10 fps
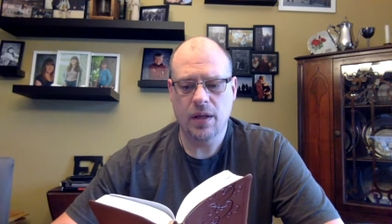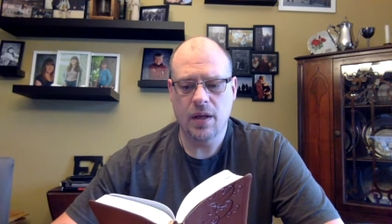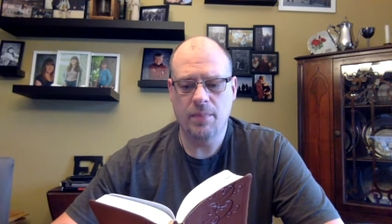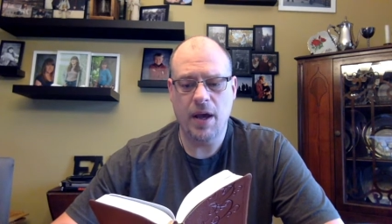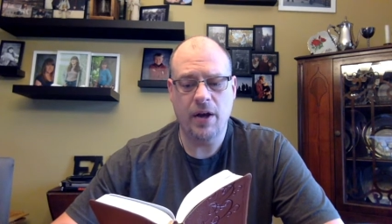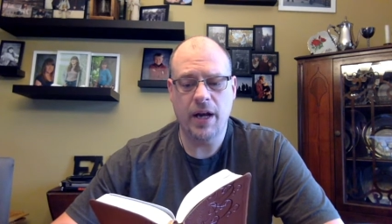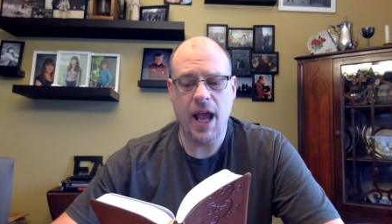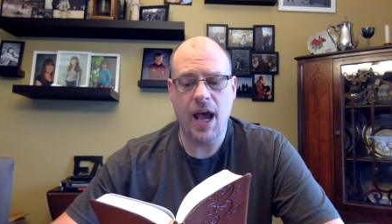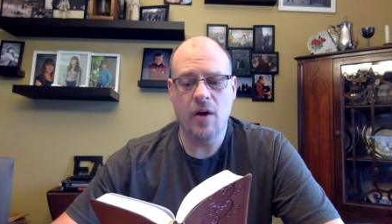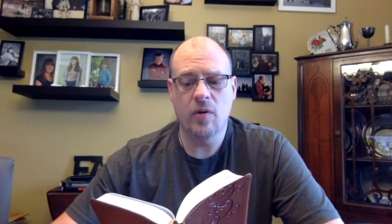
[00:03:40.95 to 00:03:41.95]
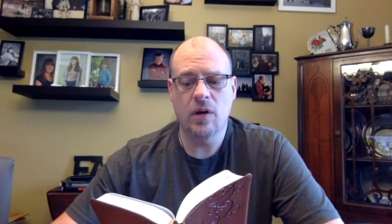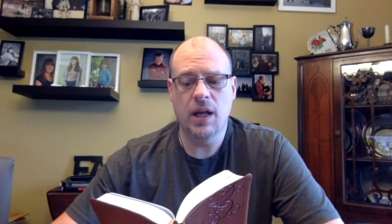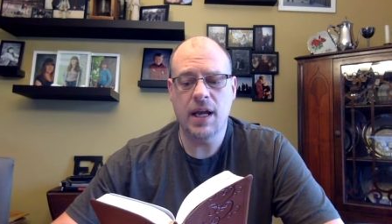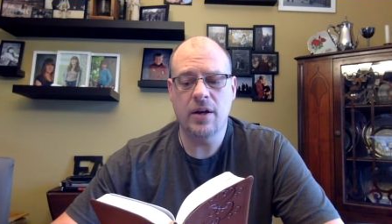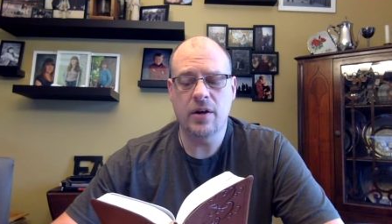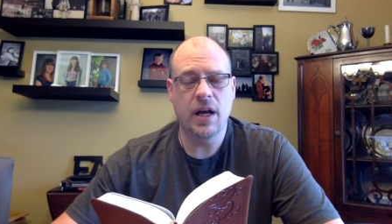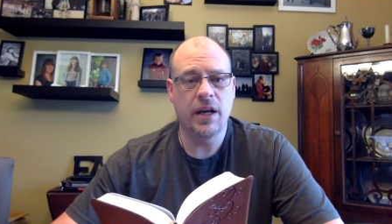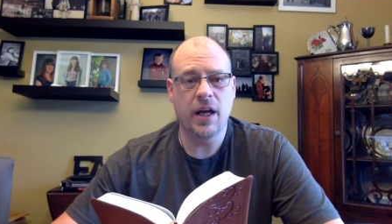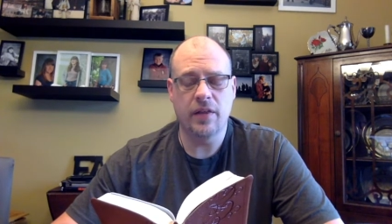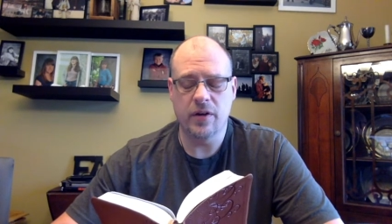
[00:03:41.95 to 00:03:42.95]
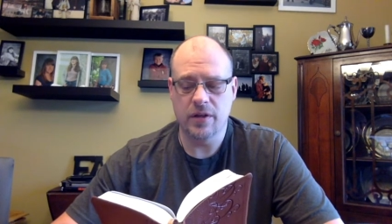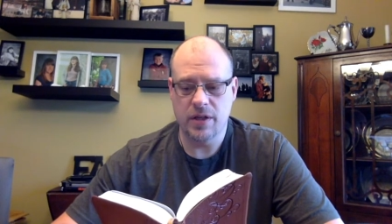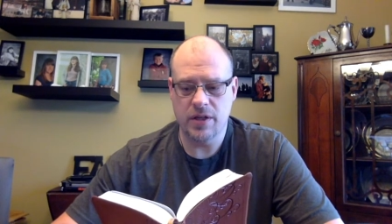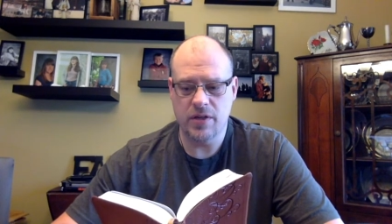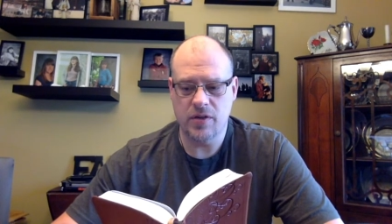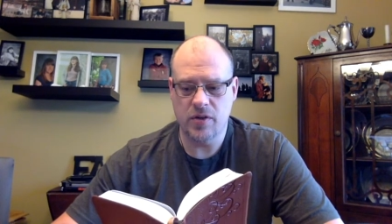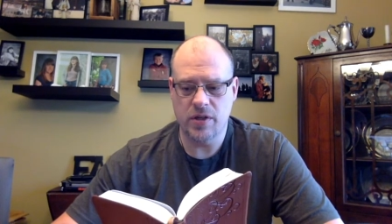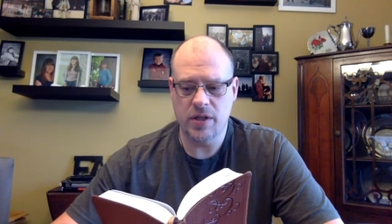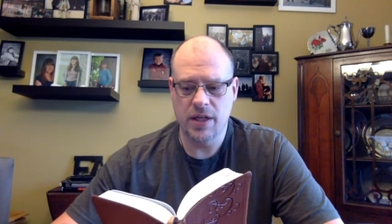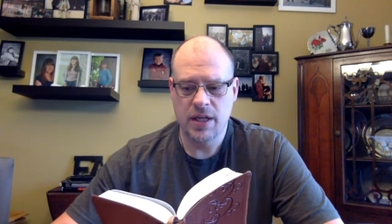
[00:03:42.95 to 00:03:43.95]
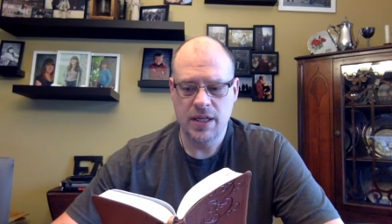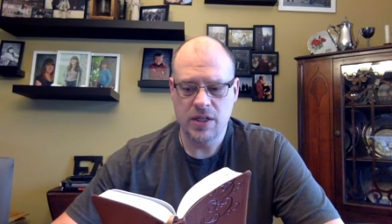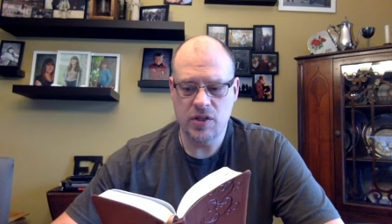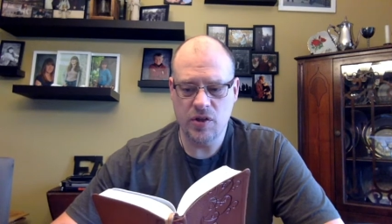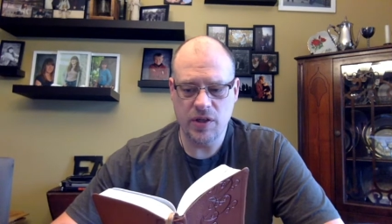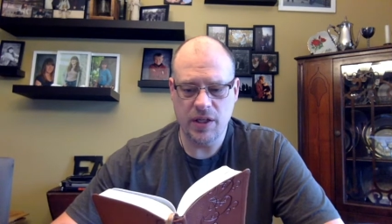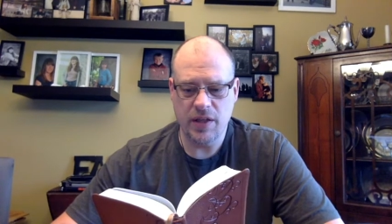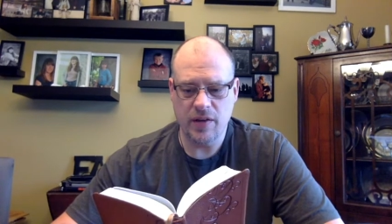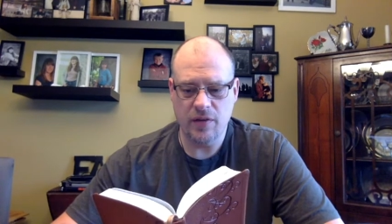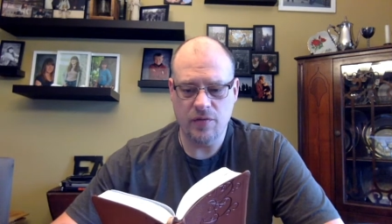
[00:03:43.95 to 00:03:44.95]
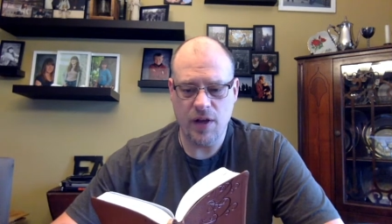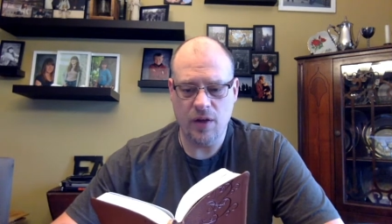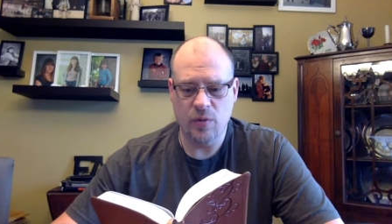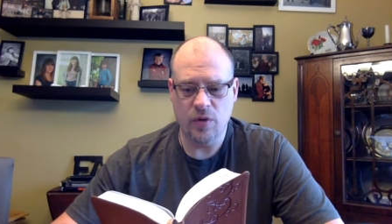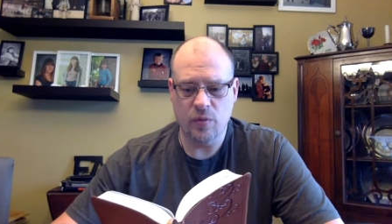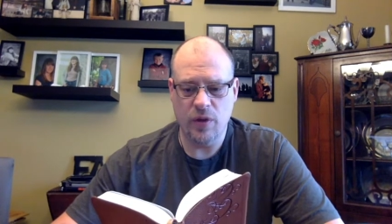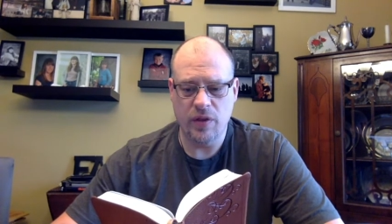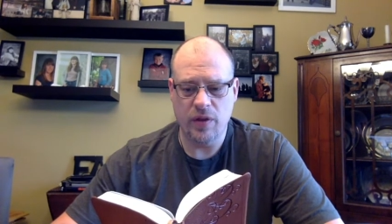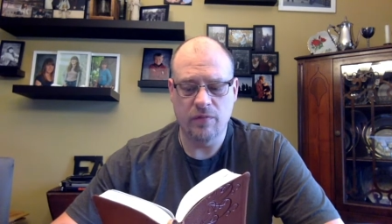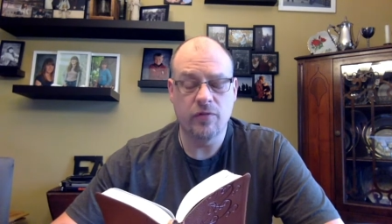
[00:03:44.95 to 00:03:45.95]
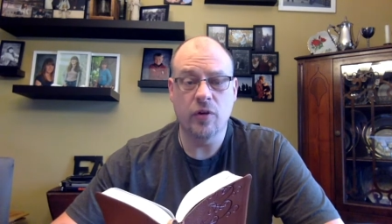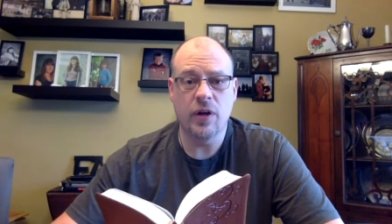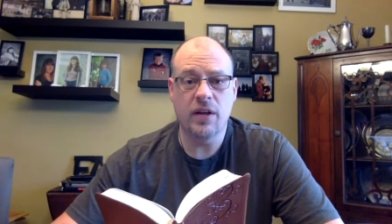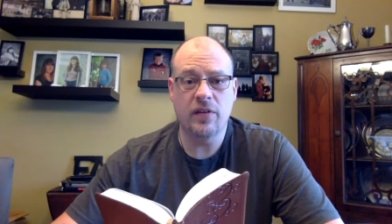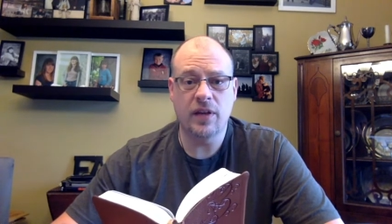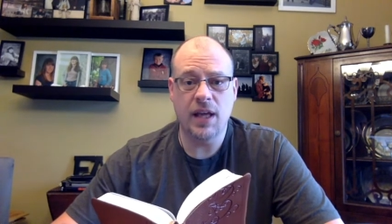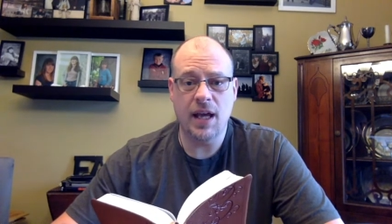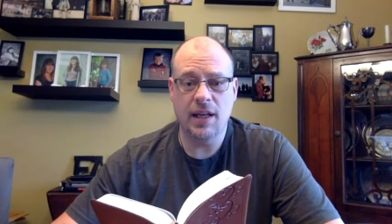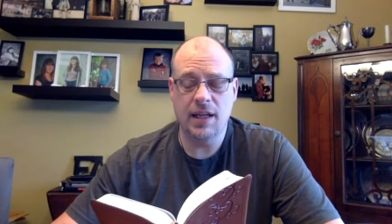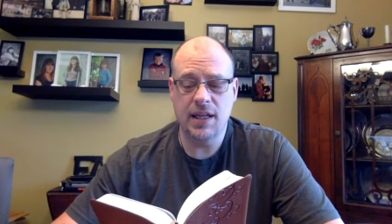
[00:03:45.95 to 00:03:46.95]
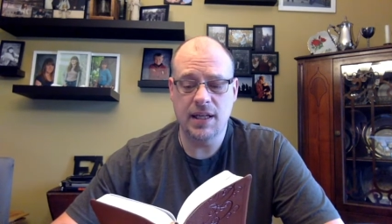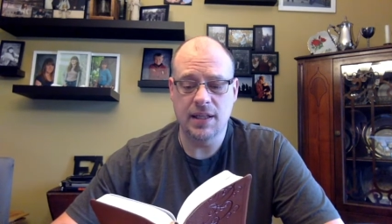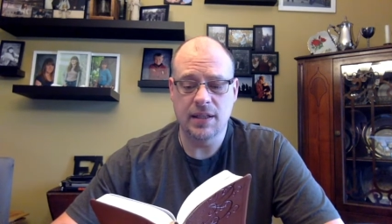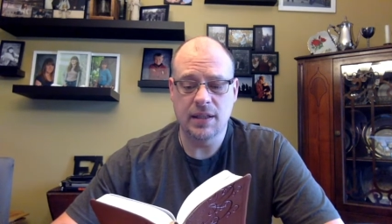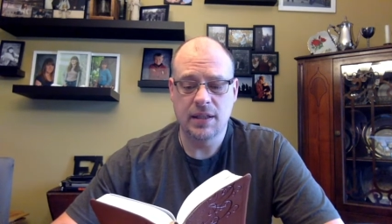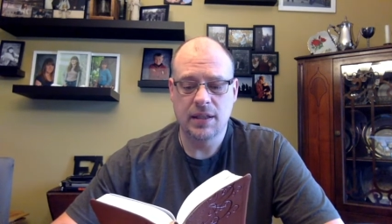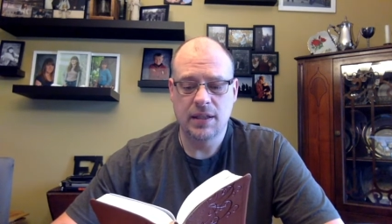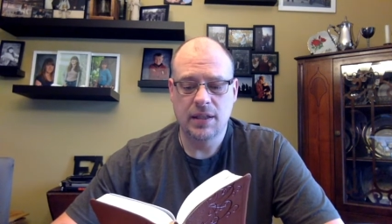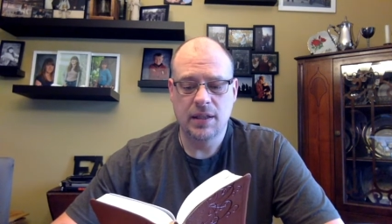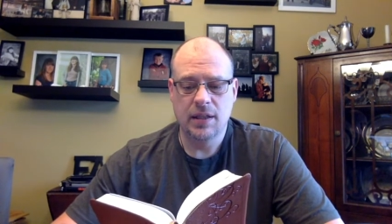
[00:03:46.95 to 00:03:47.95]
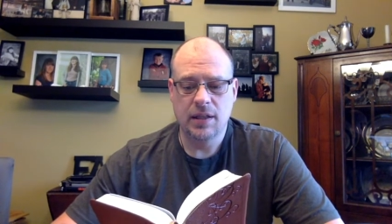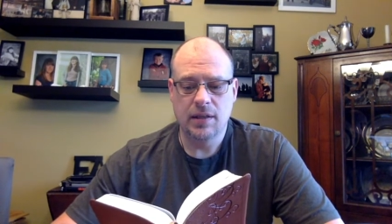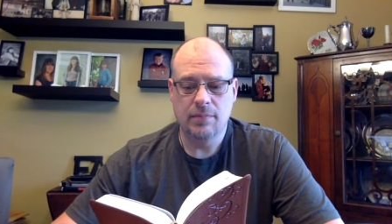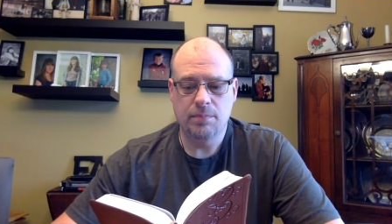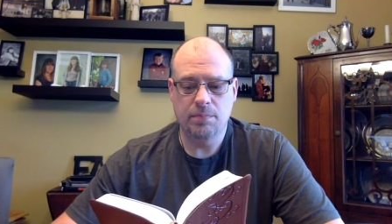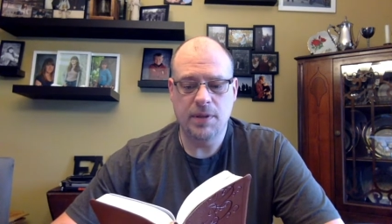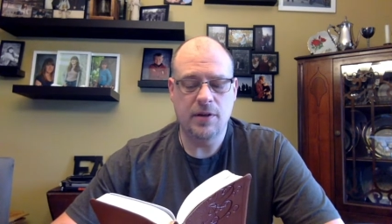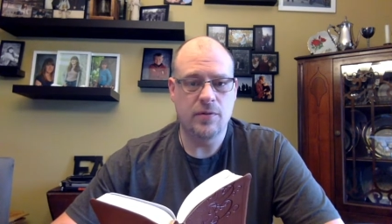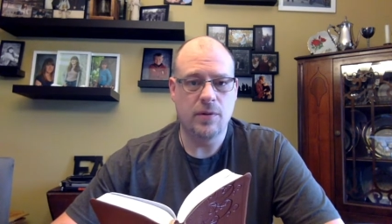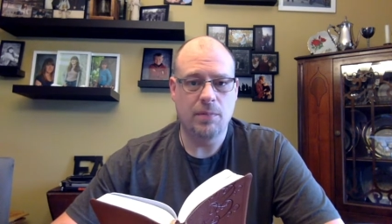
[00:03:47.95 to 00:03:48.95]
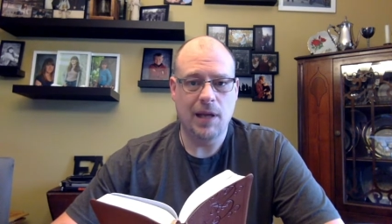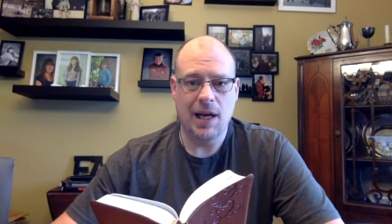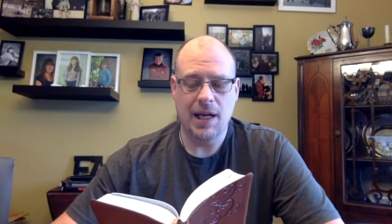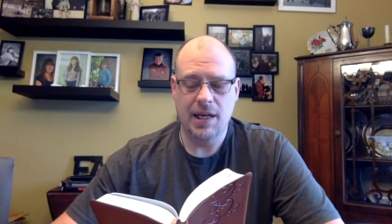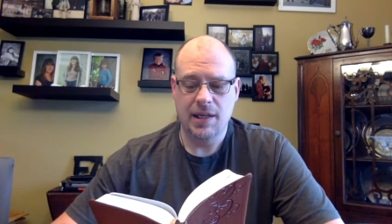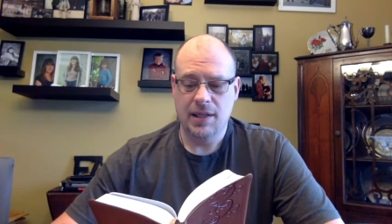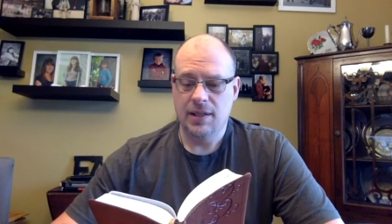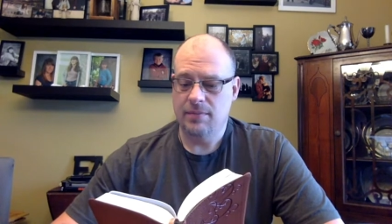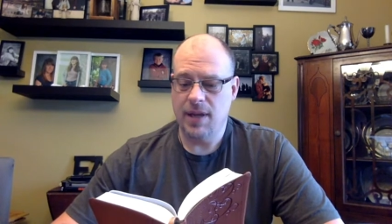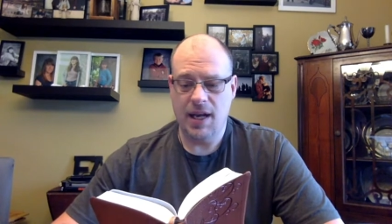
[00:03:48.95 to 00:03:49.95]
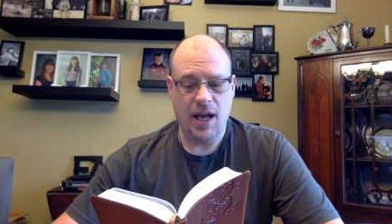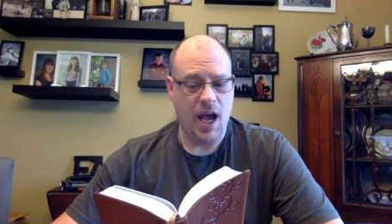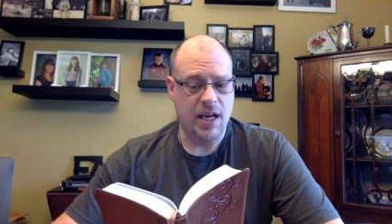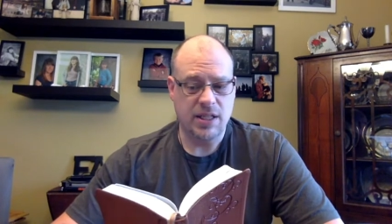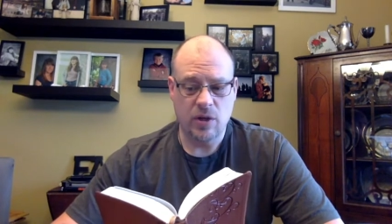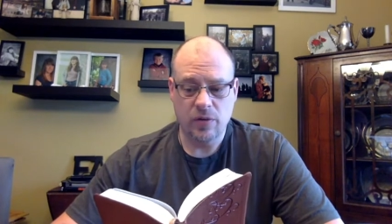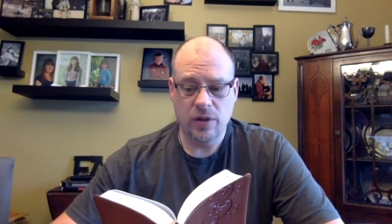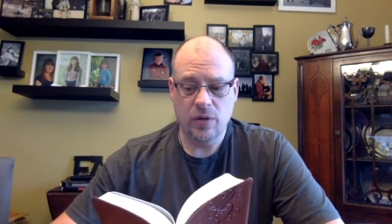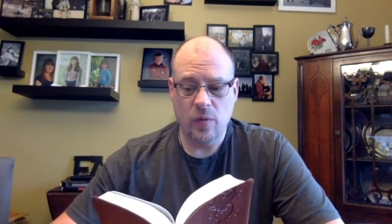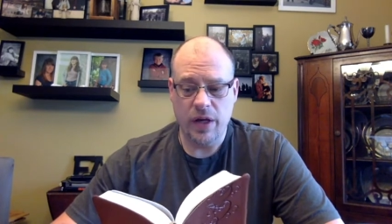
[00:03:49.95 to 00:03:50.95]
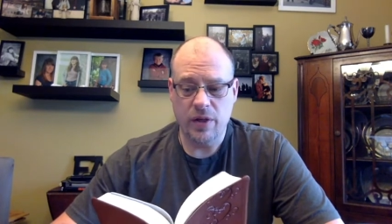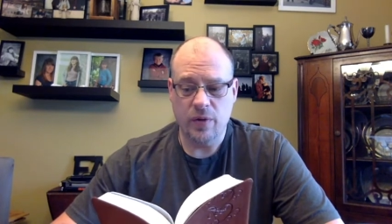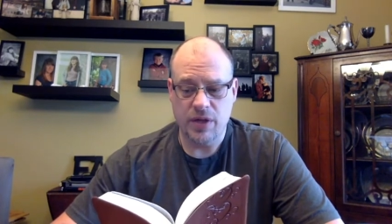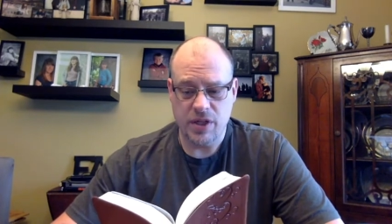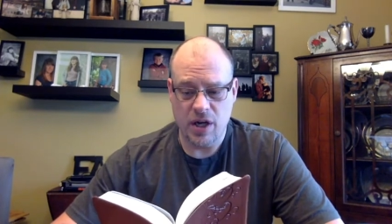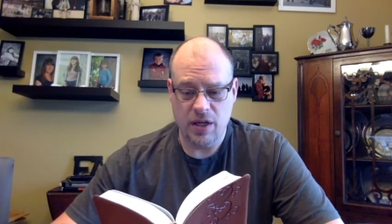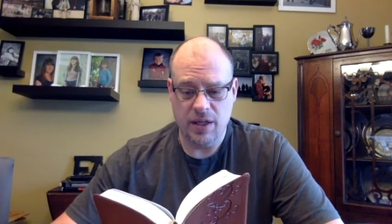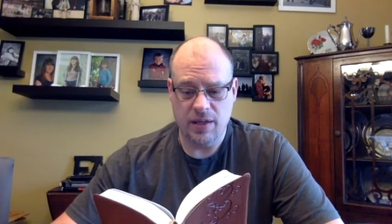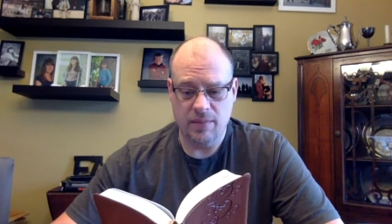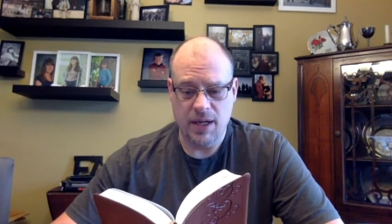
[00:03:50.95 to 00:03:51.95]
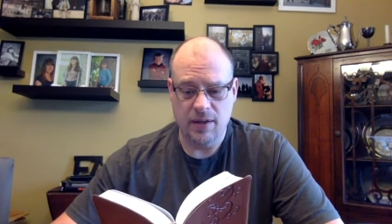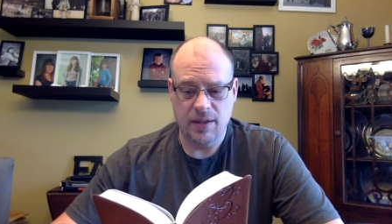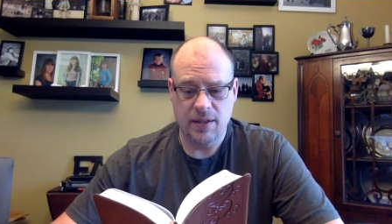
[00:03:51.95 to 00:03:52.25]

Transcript: About an hour later, another asserted, Certainly this fellow was with him, for he is a Galilean. Peter replied, Man, I don't know what you are talking about.